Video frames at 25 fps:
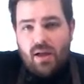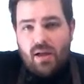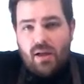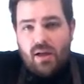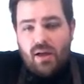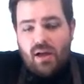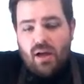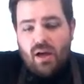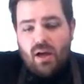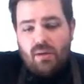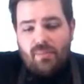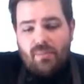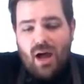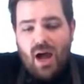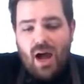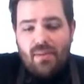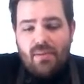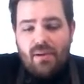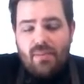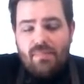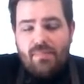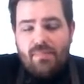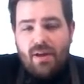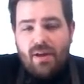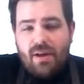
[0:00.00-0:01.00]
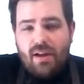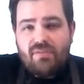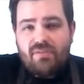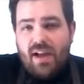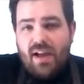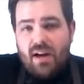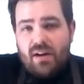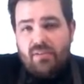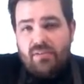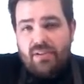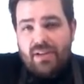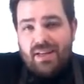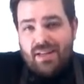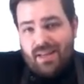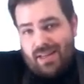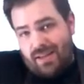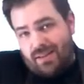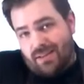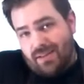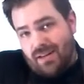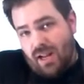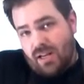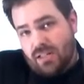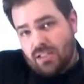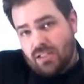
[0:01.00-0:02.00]
I'm a big fan of it,
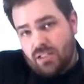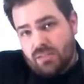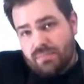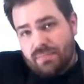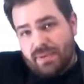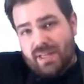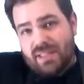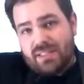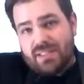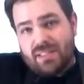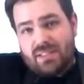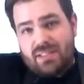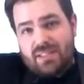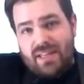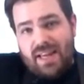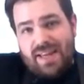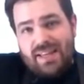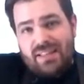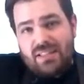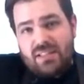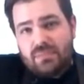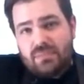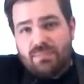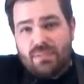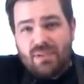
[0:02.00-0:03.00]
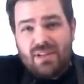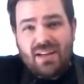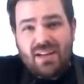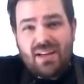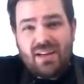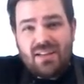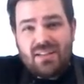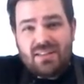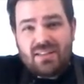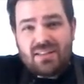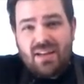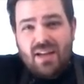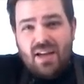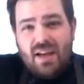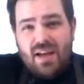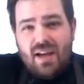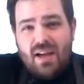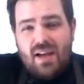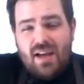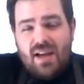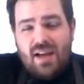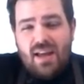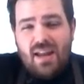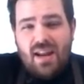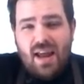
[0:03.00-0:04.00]
not just because of taste, because
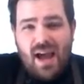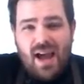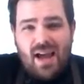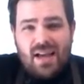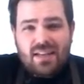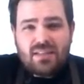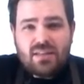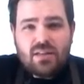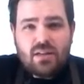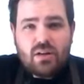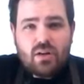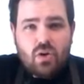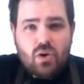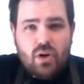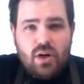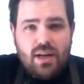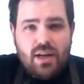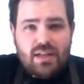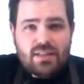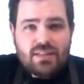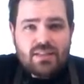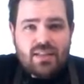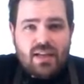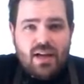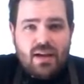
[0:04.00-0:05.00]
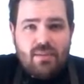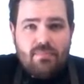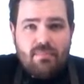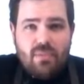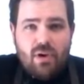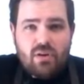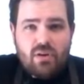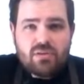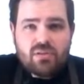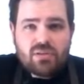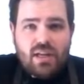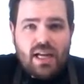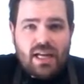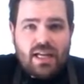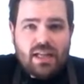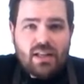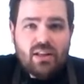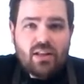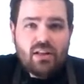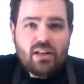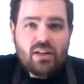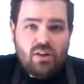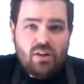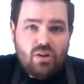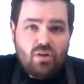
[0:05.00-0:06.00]
it has ingredients that most
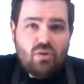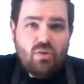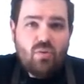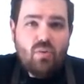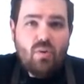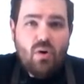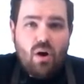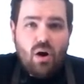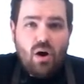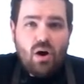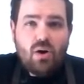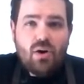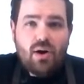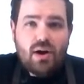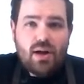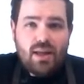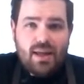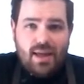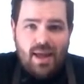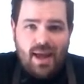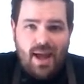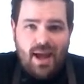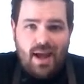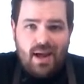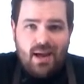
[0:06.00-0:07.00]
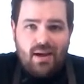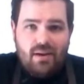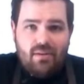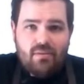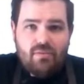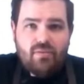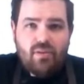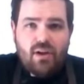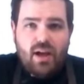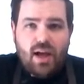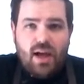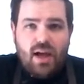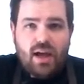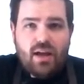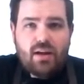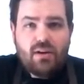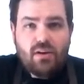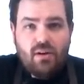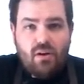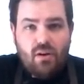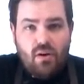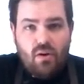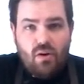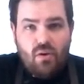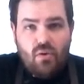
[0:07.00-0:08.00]
likely you already have at
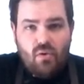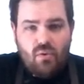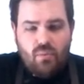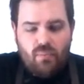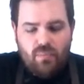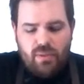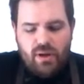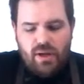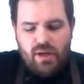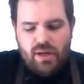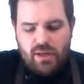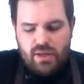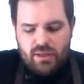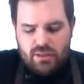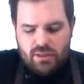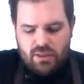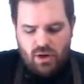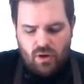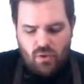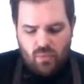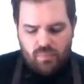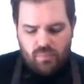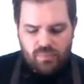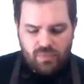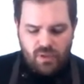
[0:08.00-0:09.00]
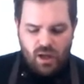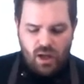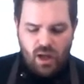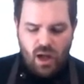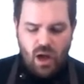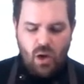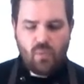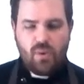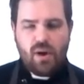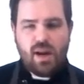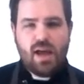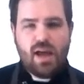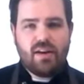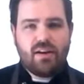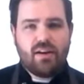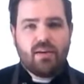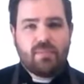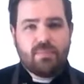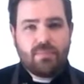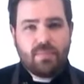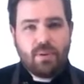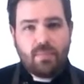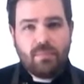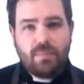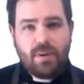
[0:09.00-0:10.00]
home. So, I went ahead and
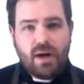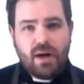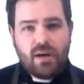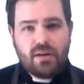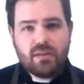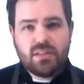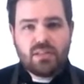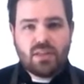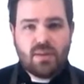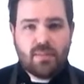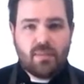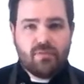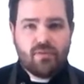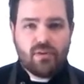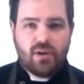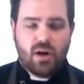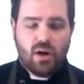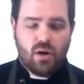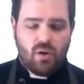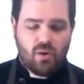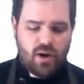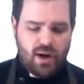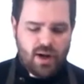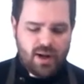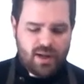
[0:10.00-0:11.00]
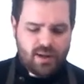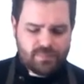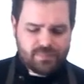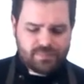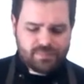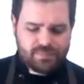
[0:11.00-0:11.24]
prepared some of it already.